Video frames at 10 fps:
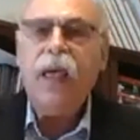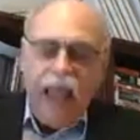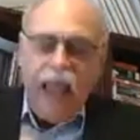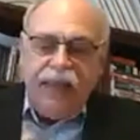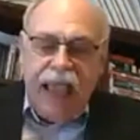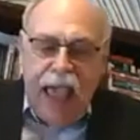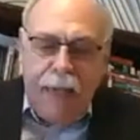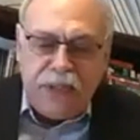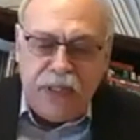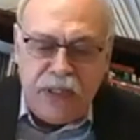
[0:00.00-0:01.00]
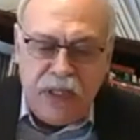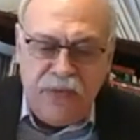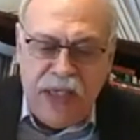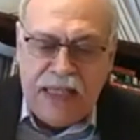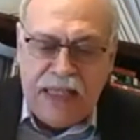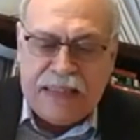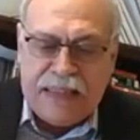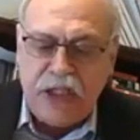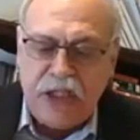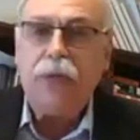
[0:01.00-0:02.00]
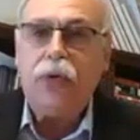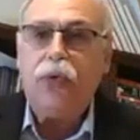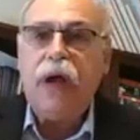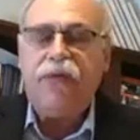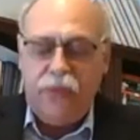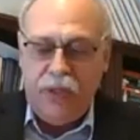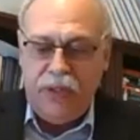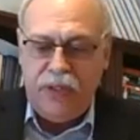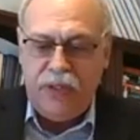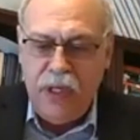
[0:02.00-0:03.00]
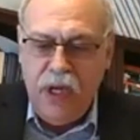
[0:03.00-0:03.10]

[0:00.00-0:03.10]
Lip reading: In the absence of any sensible reference,